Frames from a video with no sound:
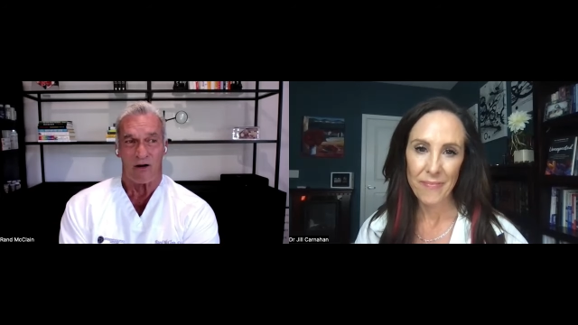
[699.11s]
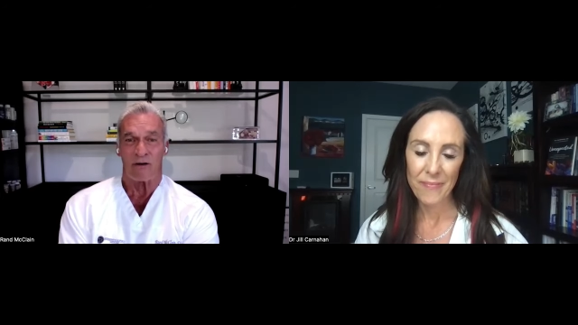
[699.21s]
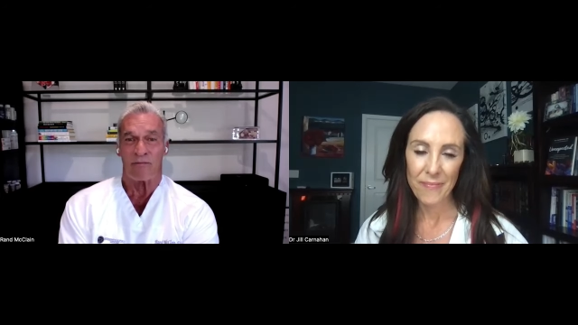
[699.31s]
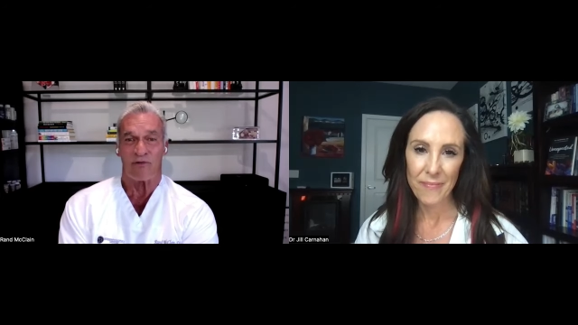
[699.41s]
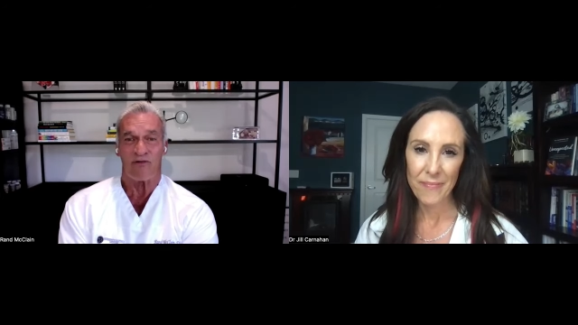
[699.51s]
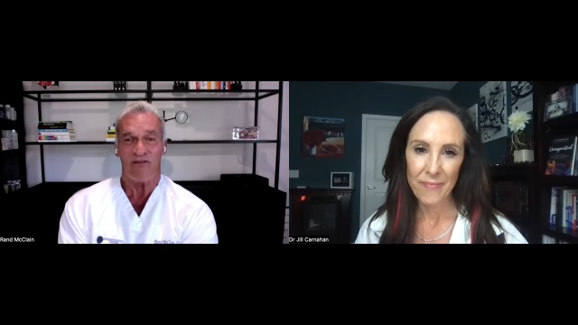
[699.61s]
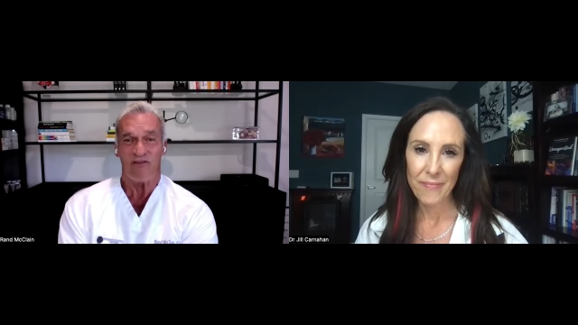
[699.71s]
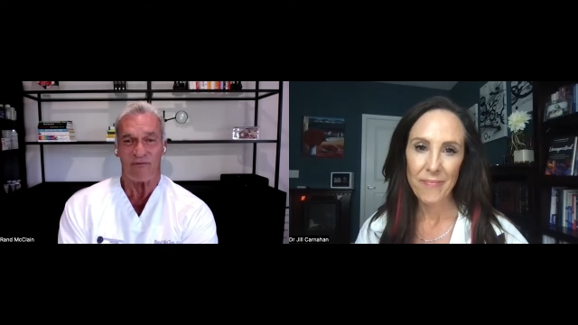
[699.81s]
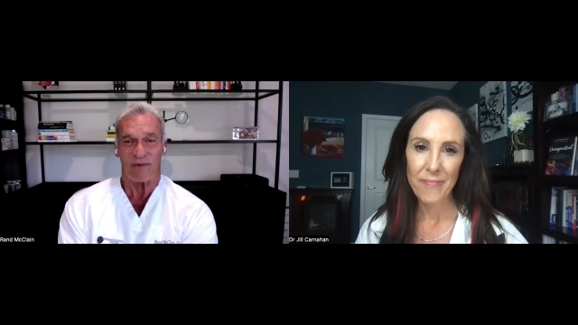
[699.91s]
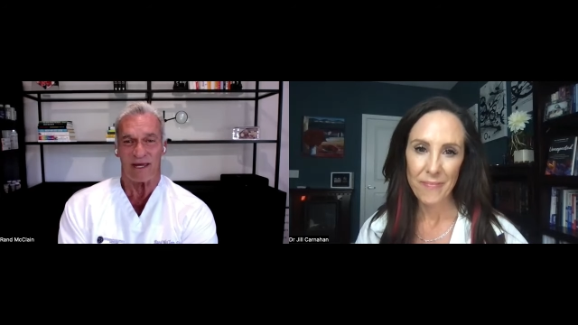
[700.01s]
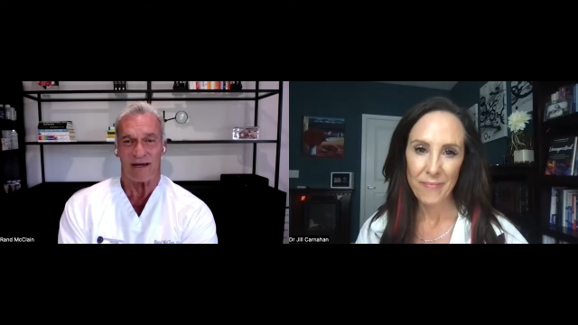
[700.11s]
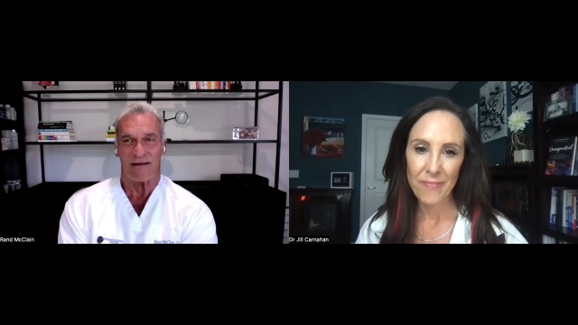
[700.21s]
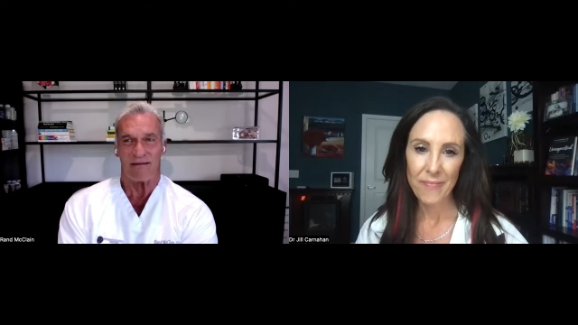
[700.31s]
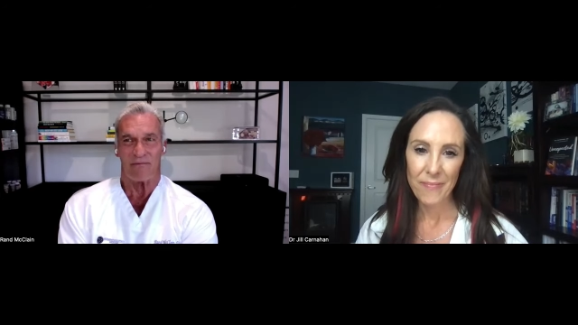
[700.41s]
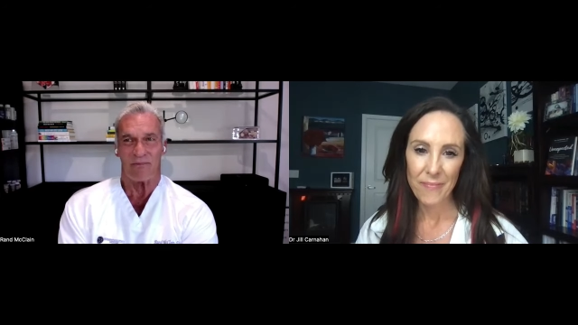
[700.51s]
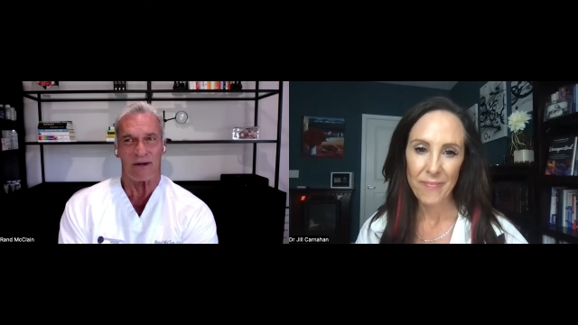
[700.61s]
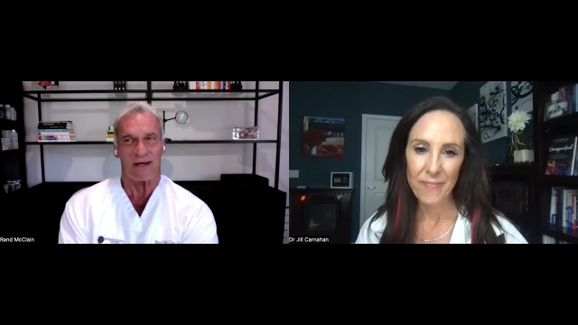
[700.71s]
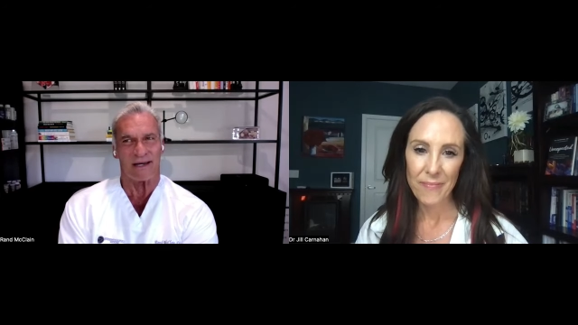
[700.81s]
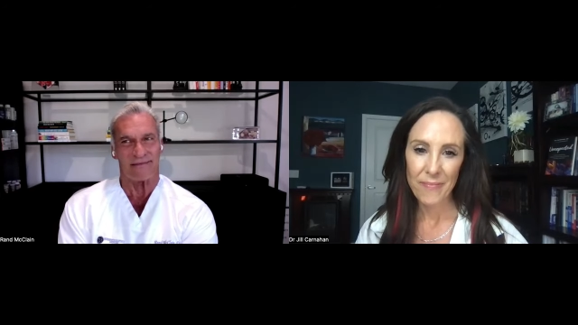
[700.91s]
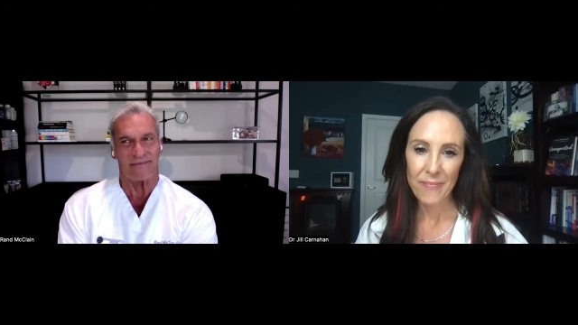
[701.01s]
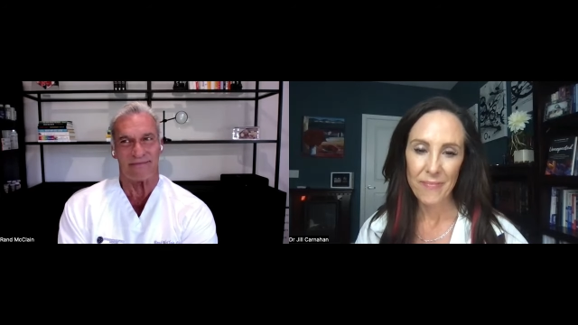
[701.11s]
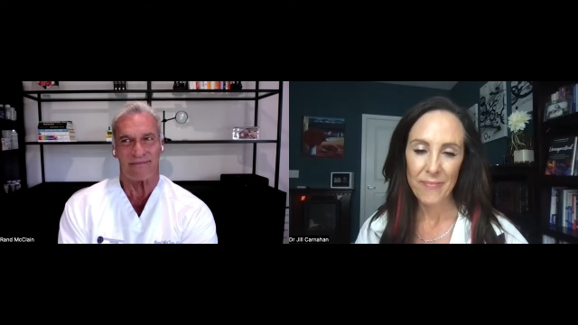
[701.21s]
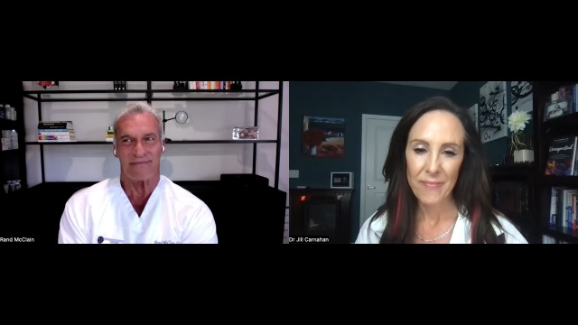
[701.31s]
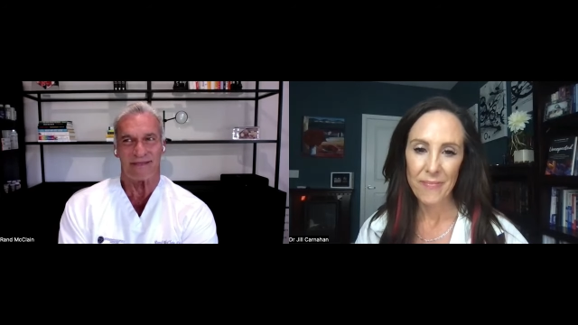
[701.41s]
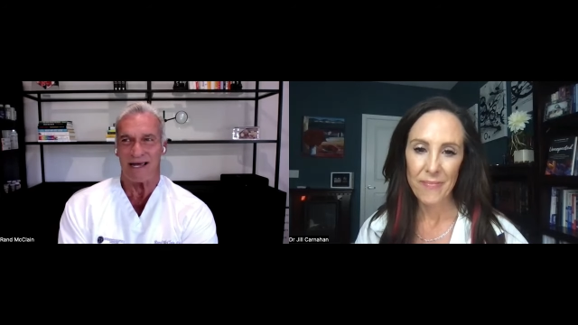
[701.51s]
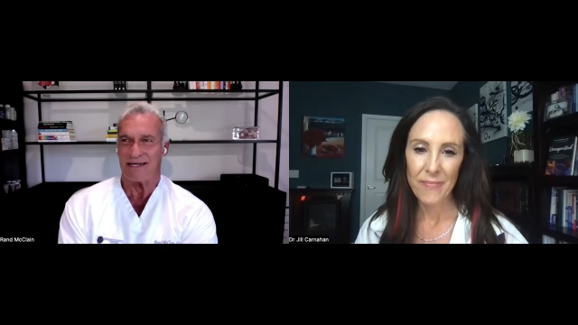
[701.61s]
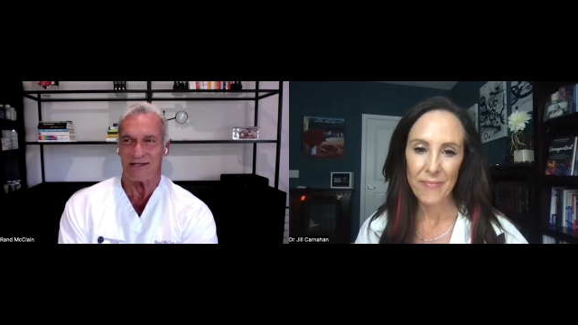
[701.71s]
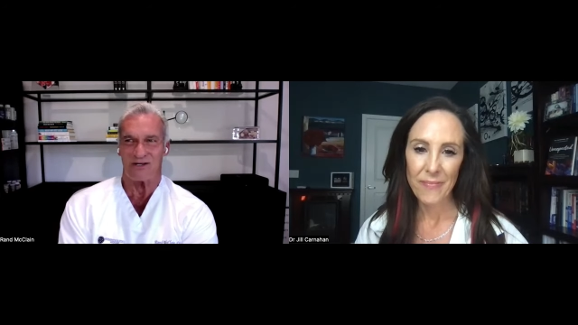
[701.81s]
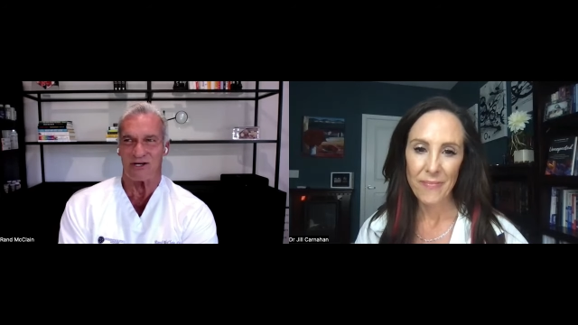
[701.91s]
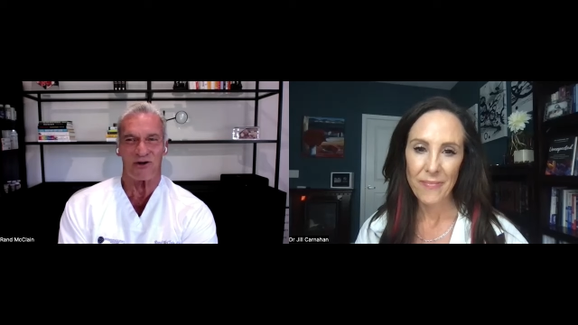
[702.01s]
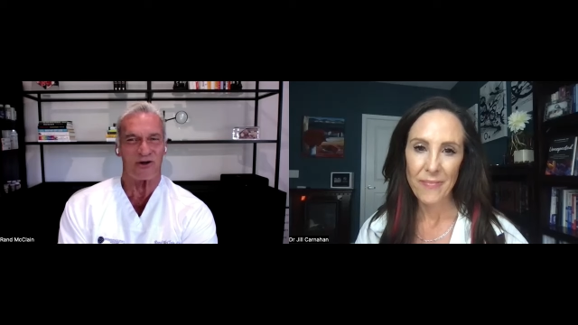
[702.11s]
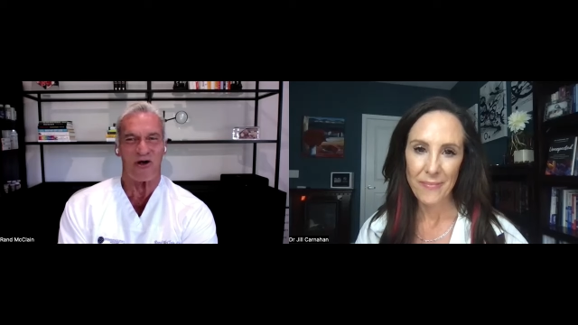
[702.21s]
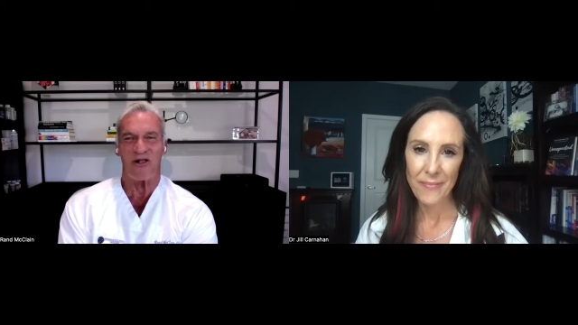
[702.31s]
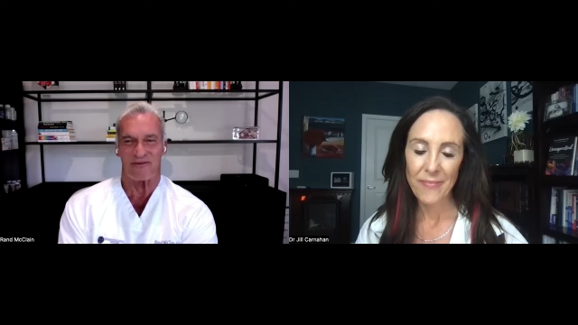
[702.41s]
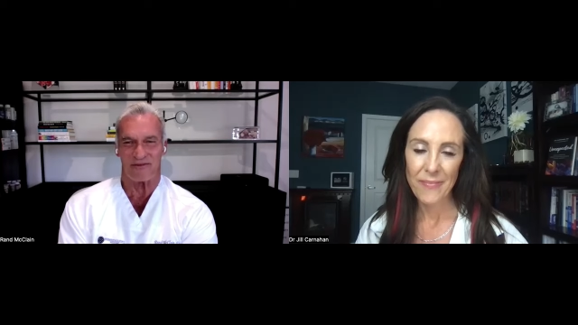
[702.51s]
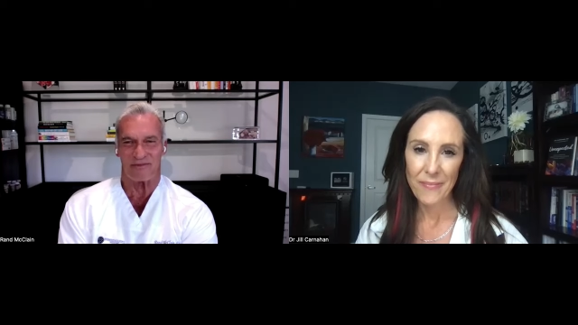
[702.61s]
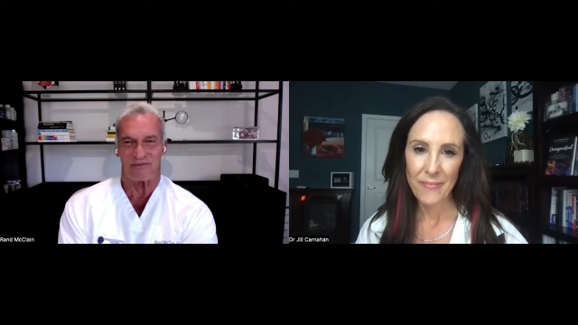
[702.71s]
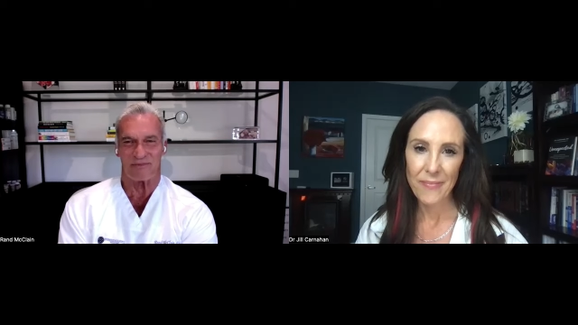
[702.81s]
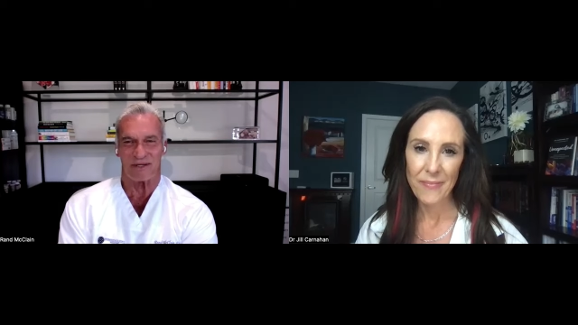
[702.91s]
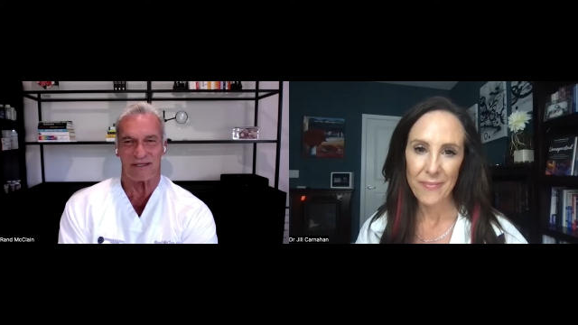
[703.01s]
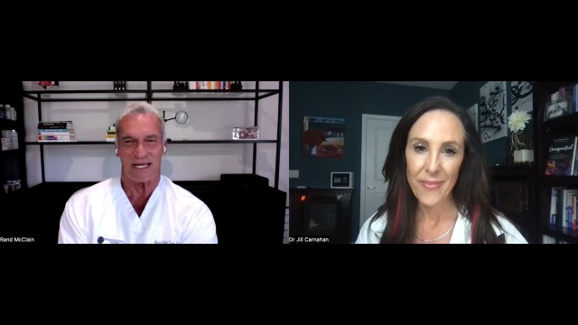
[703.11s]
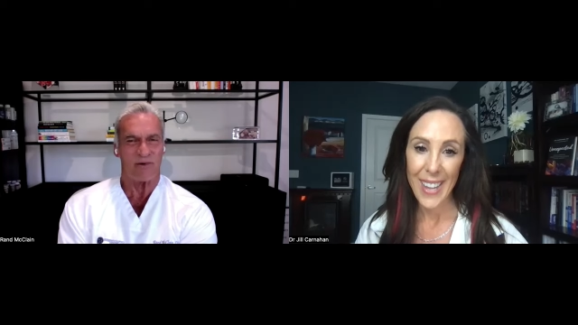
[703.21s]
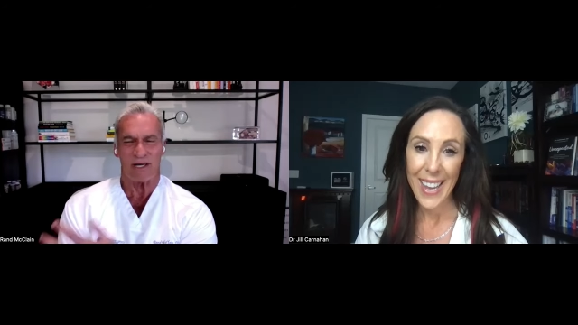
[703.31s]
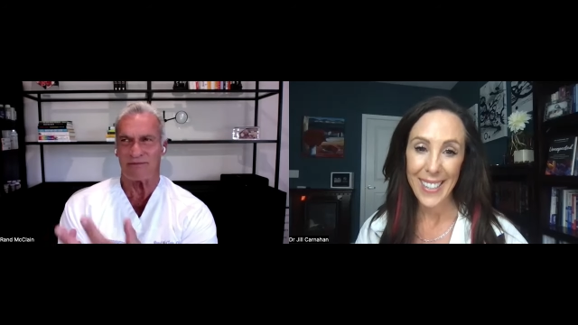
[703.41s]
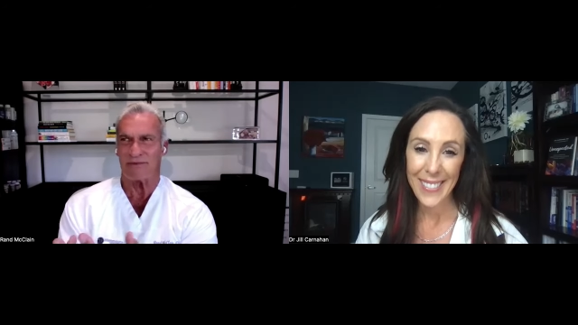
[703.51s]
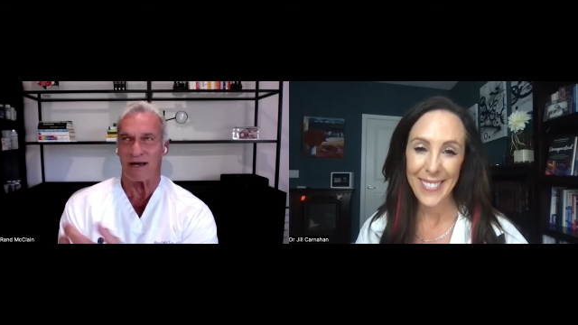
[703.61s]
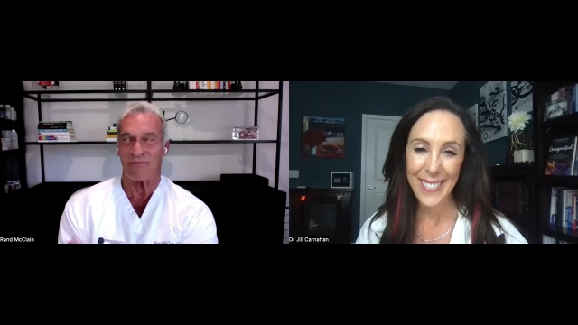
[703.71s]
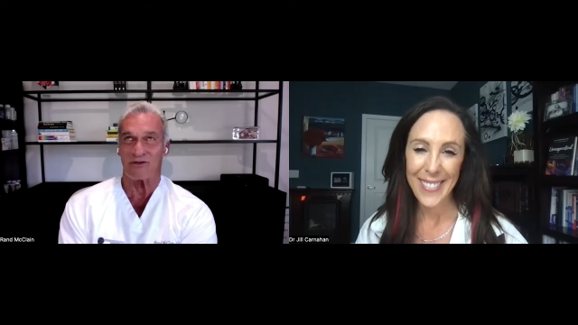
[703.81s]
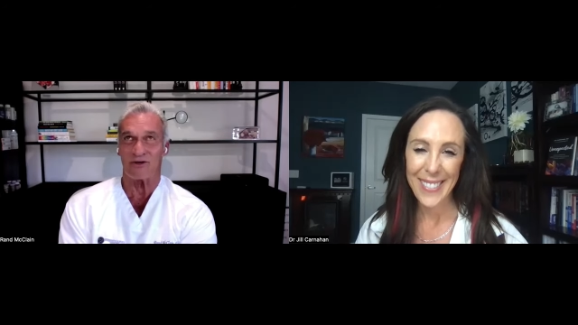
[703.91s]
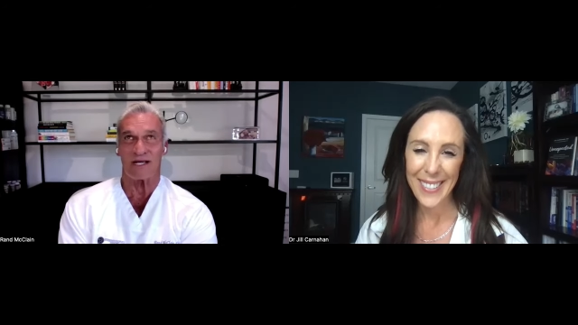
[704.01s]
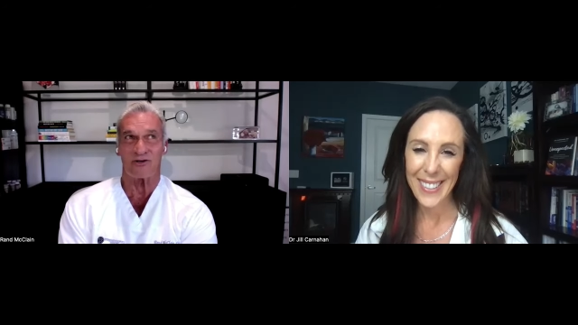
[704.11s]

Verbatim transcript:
Speaker 1: are an improvement, but not necessarily all of them. But anyway, I'm